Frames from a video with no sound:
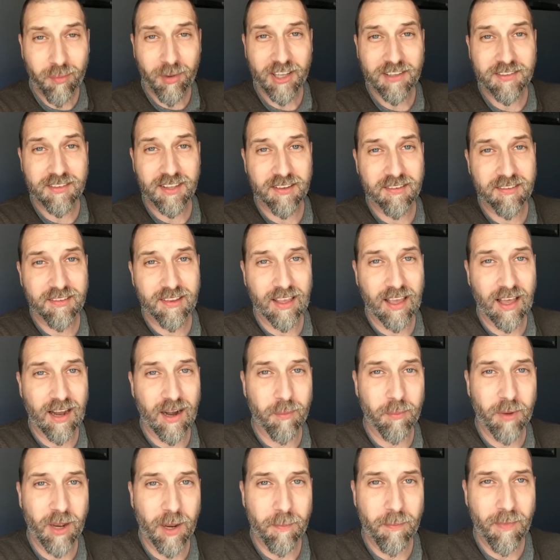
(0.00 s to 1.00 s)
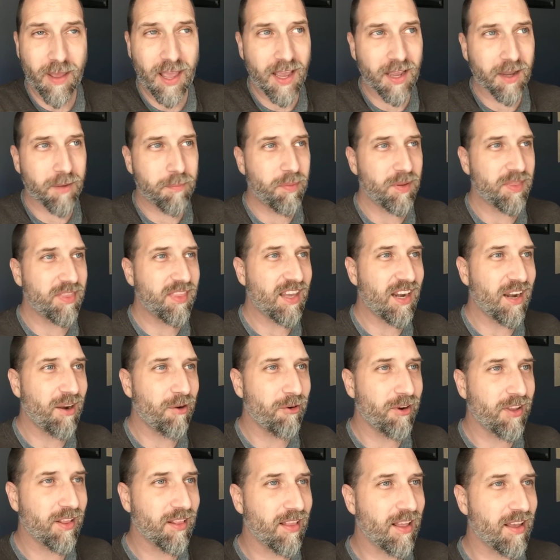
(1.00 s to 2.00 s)
about testing out on my Mac, but then I
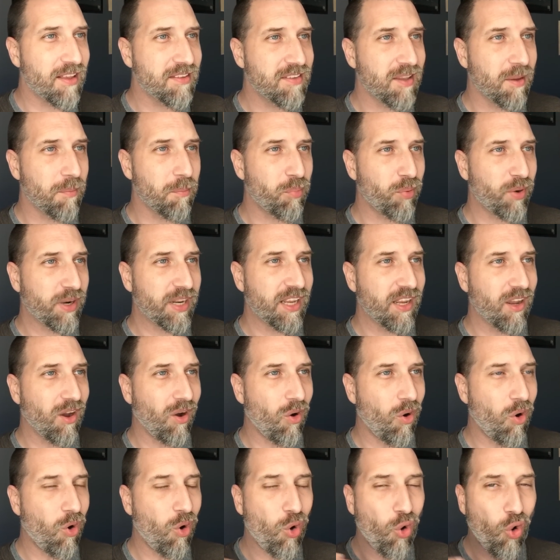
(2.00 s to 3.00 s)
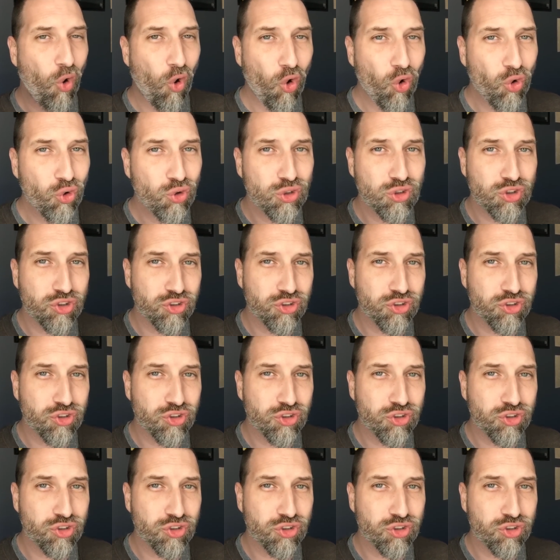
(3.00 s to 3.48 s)
realized I'm bringing a whole